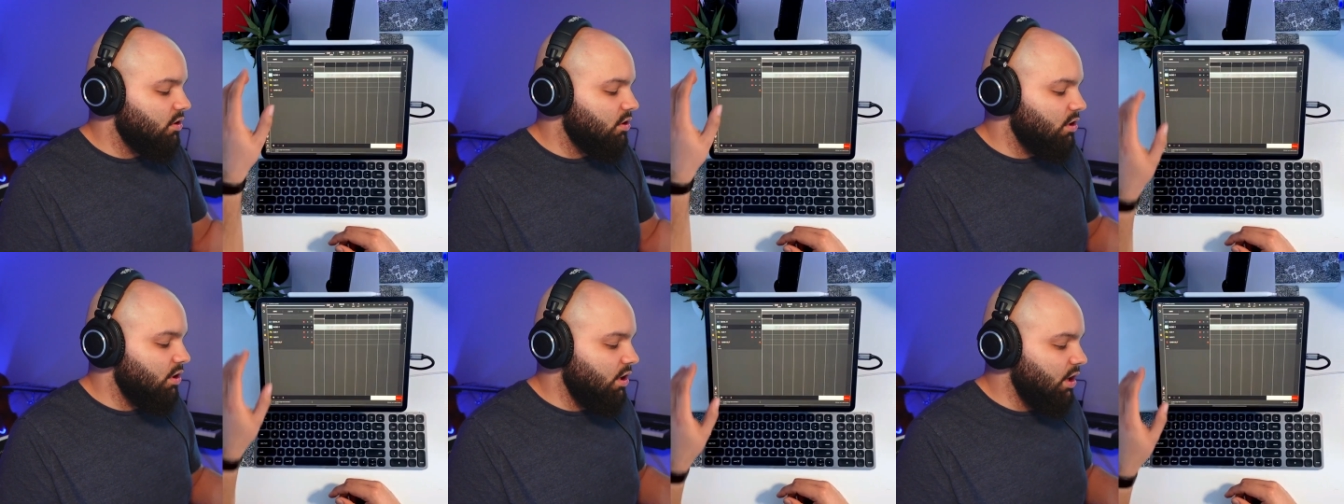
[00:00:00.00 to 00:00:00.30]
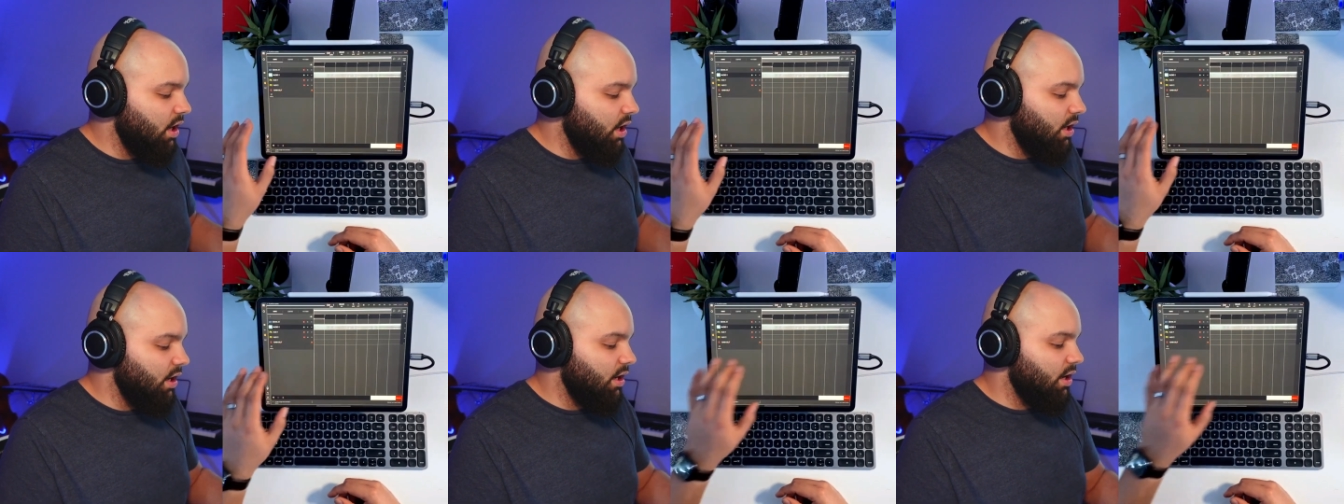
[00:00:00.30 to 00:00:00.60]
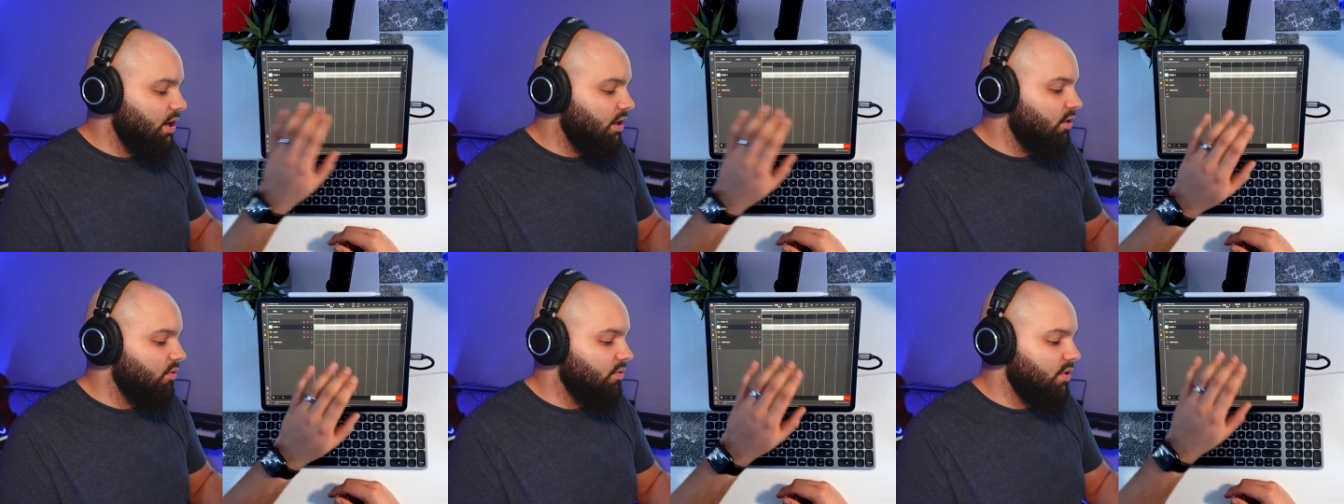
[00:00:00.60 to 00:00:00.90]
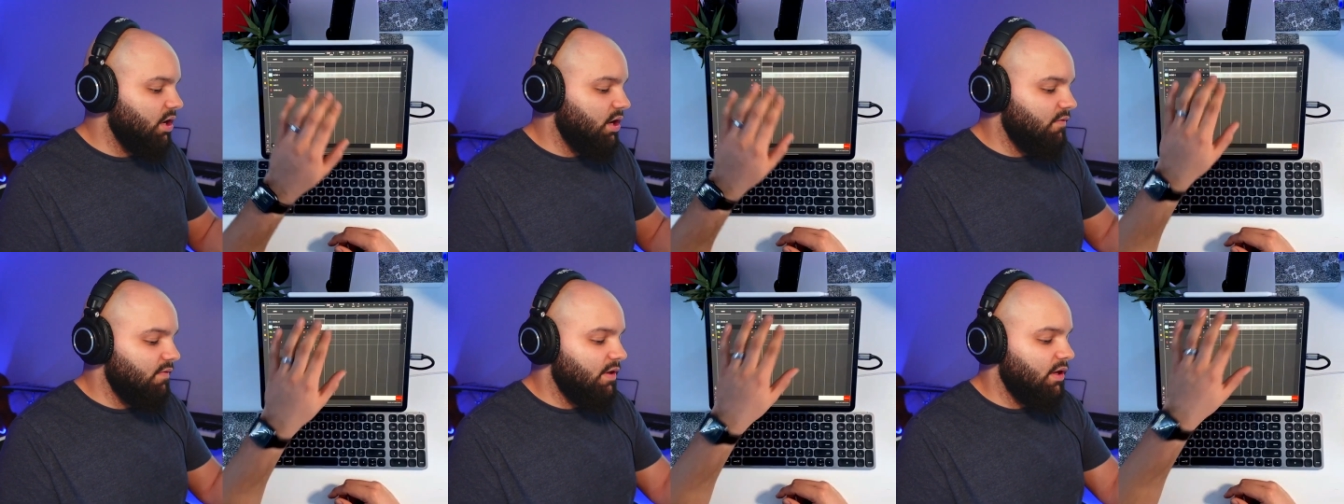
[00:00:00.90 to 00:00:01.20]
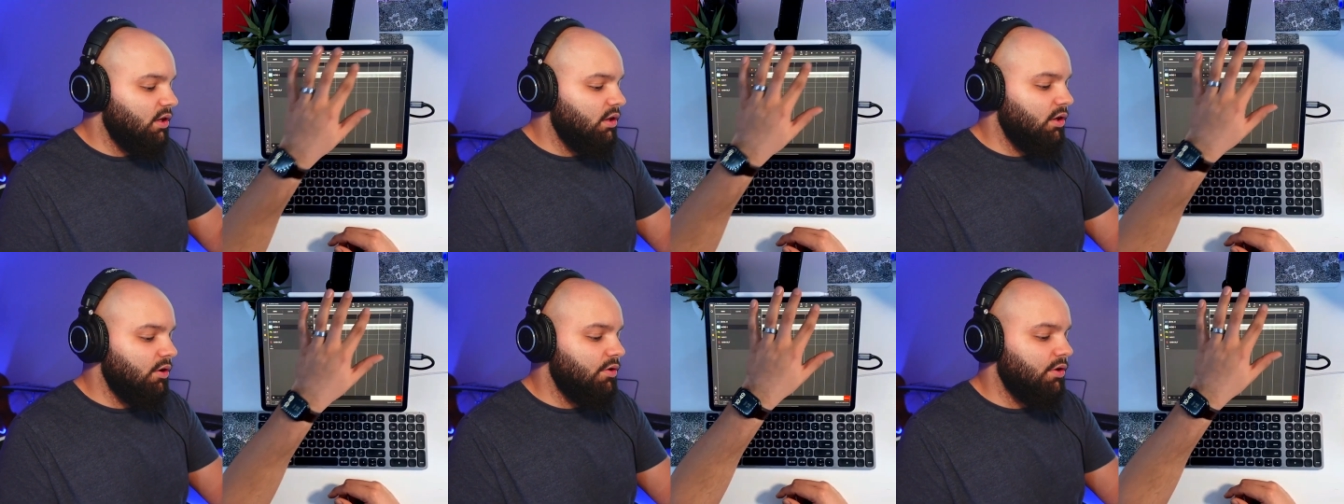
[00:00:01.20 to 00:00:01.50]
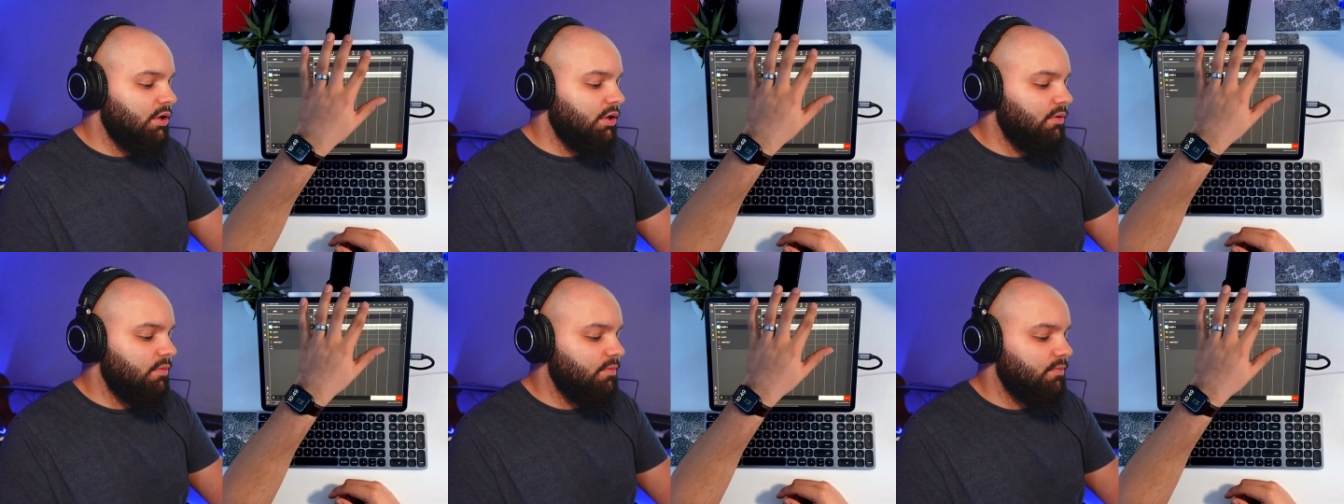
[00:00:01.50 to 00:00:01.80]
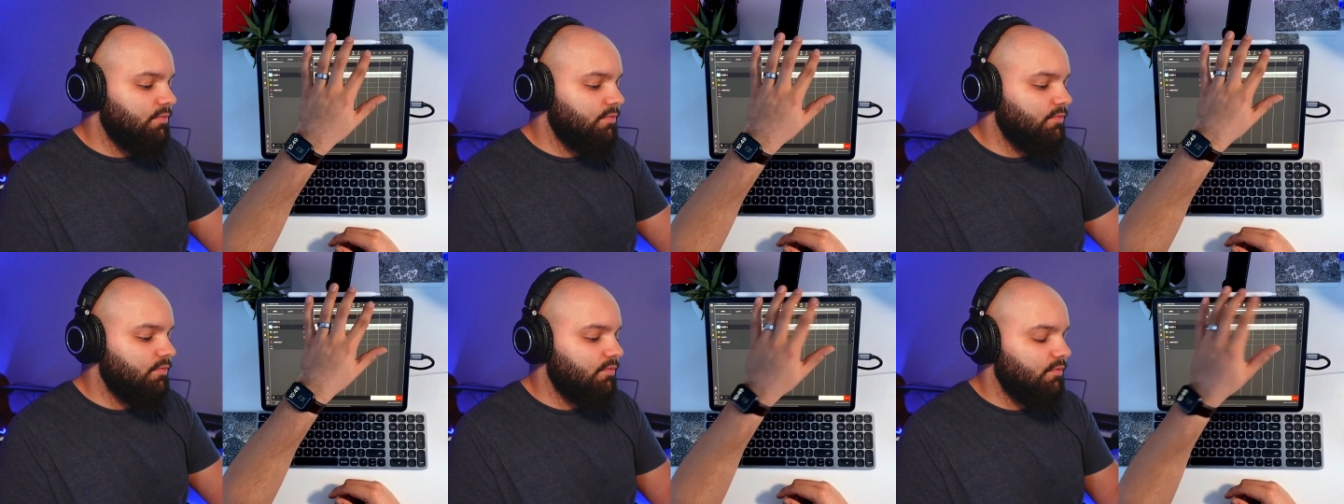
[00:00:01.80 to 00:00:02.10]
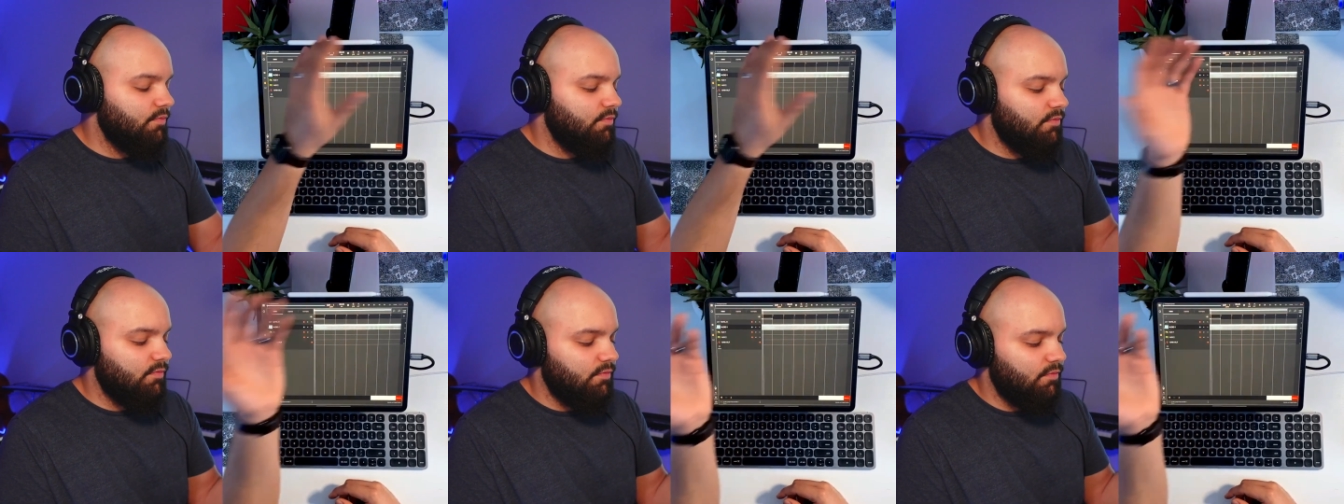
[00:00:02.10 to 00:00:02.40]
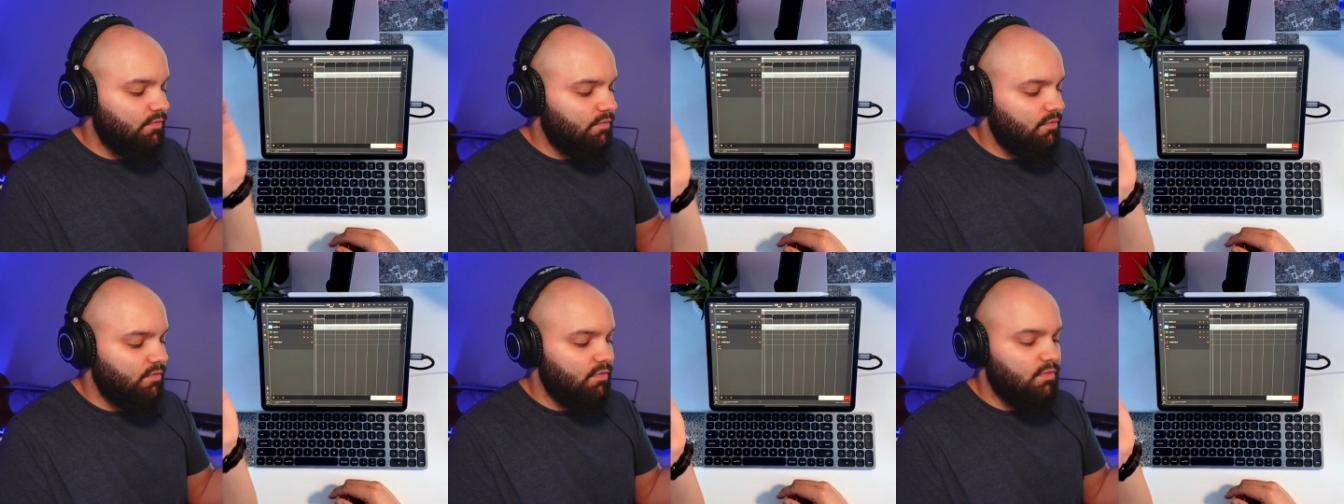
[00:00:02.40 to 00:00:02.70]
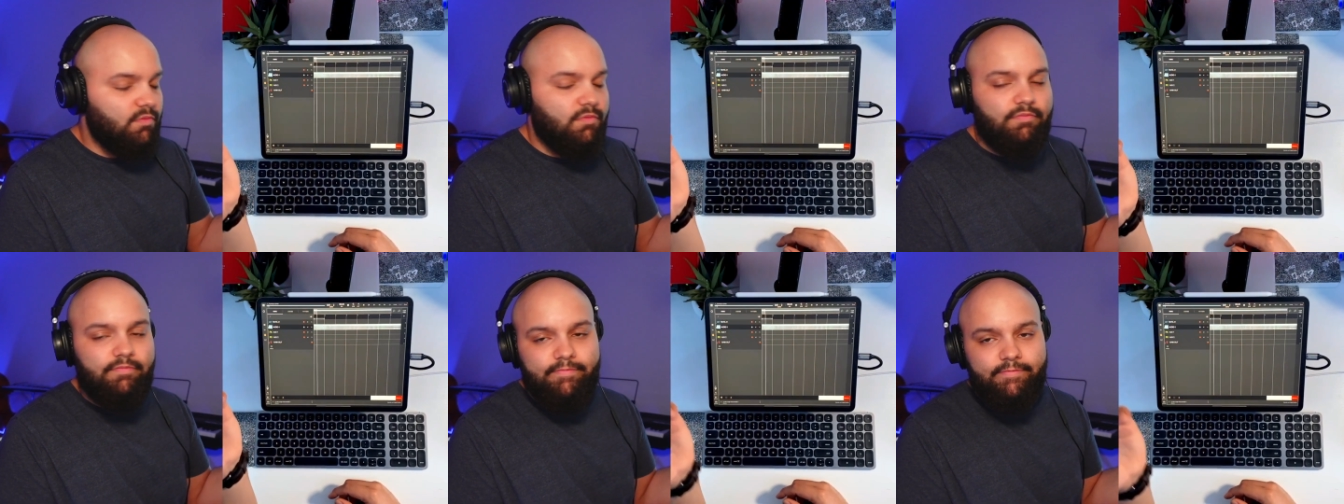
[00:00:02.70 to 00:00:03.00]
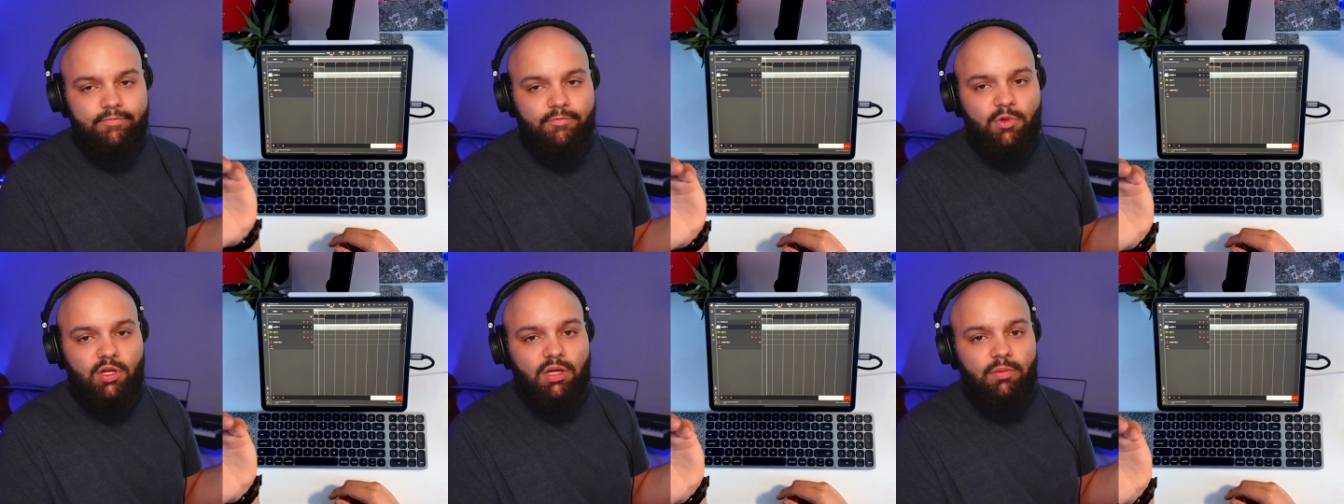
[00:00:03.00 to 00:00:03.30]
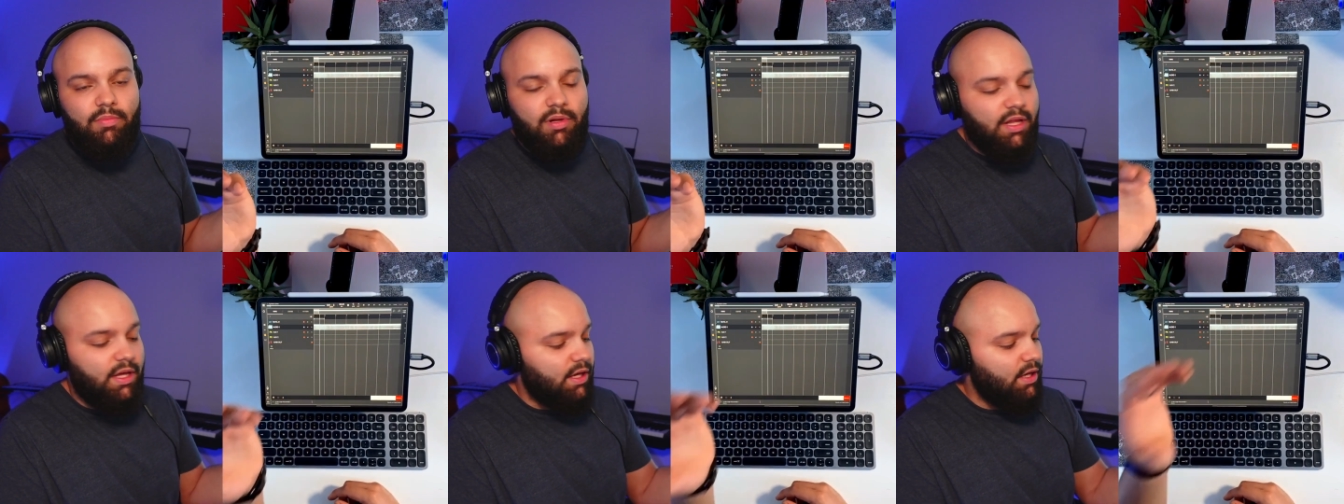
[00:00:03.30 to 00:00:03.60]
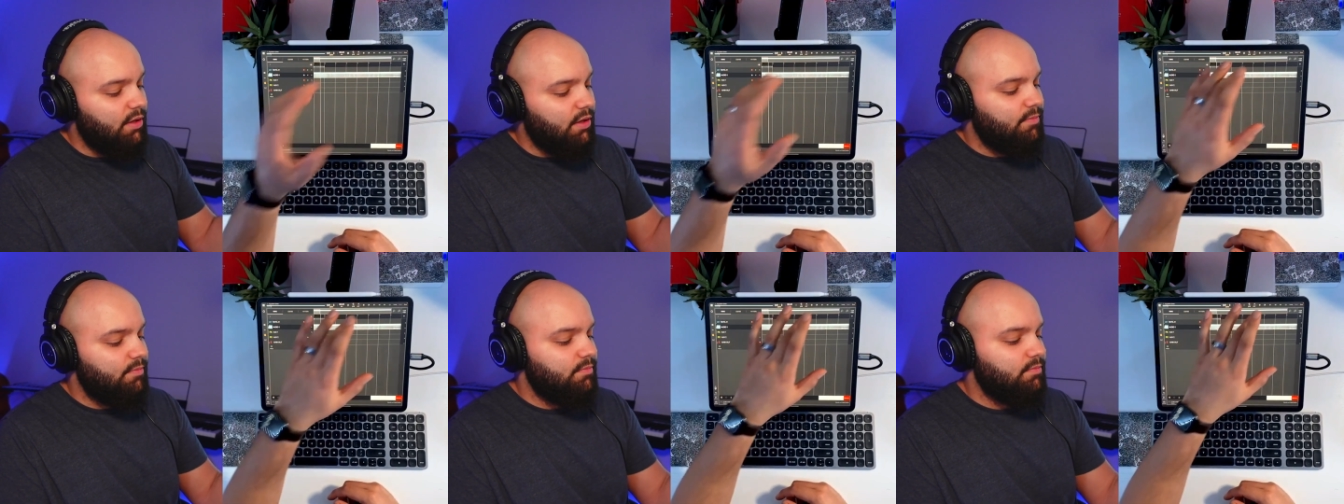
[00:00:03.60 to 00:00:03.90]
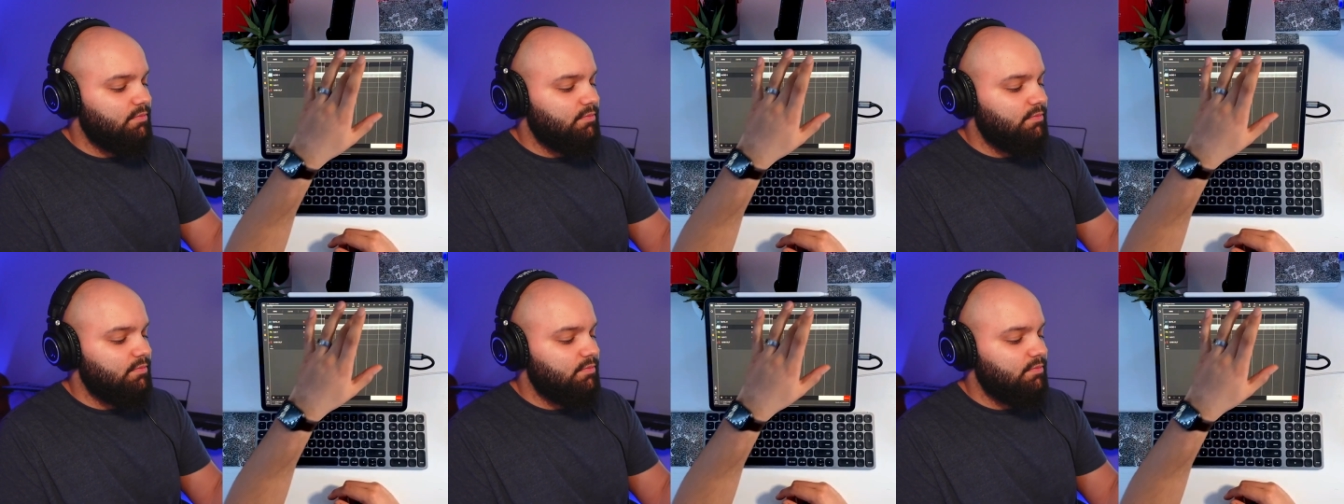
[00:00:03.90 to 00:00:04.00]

All right, and now that we have that loaded, play it.